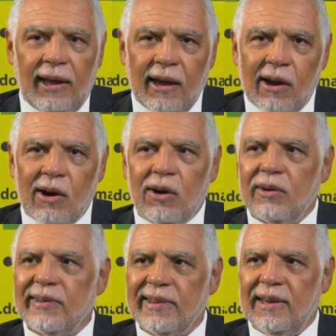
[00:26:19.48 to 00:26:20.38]

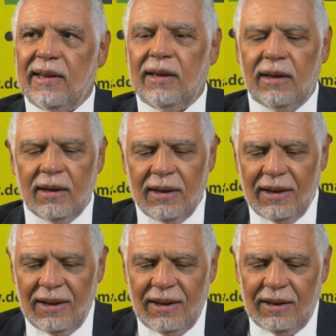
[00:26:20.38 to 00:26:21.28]
air, sea
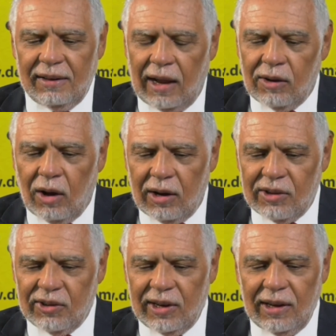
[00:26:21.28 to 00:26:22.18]

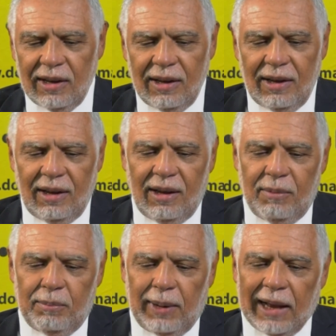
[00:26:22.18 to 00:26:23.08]
technology
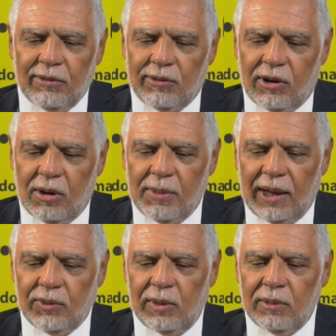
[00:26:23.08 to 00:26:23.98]
platform
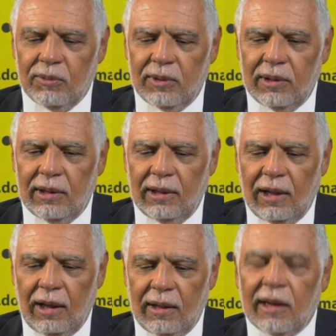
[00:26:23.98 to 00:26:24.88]
that will
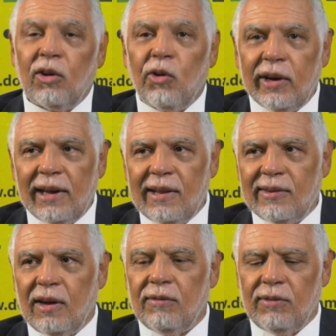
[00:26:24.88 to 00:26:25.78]
the
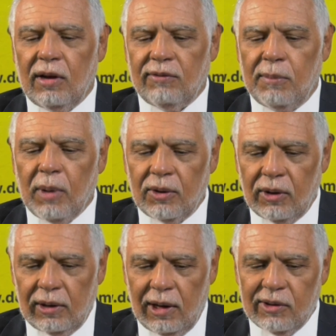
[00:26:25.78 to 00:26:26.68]
ingredients of a
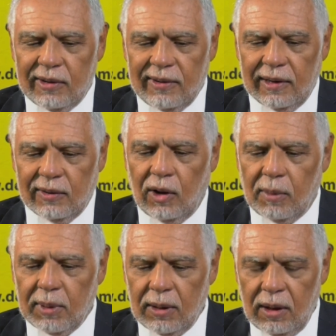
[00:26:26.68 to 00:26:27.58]
modern logistics
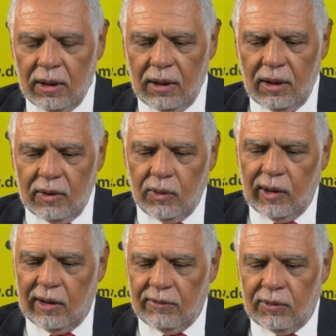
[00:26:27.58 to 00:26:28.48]
hub. So we
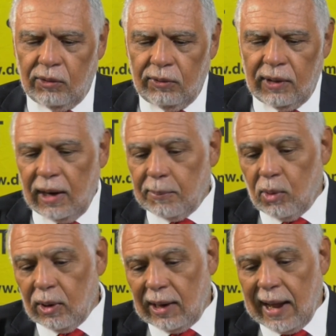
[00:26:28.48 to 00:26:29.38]
have near
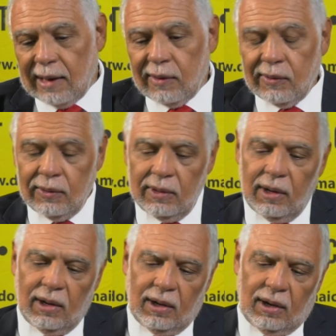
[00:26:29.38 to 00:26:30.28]
port lands.
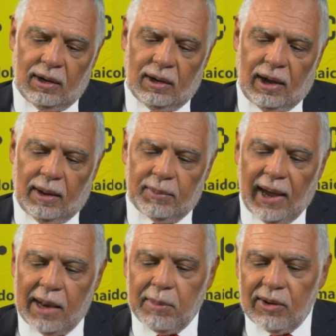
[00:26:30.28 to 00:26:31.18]

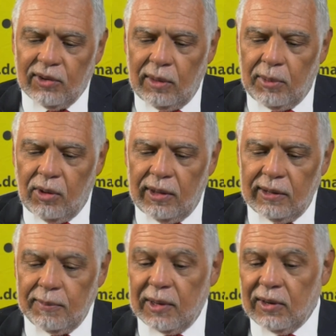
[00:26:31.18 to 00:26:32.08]
Diane mentioned about the
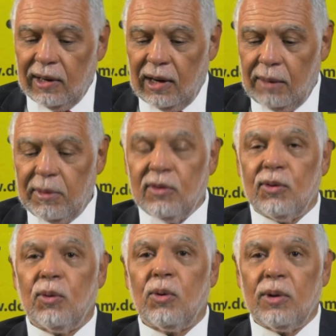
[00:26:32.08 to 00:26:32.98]
special economic
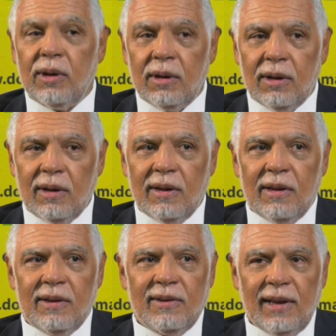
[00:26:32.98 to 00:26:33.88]
zone
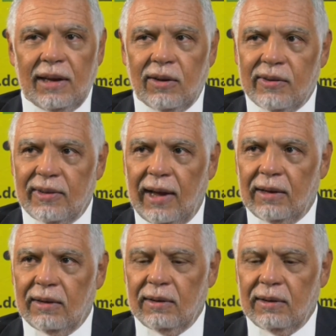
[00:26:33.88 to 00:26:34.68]
status that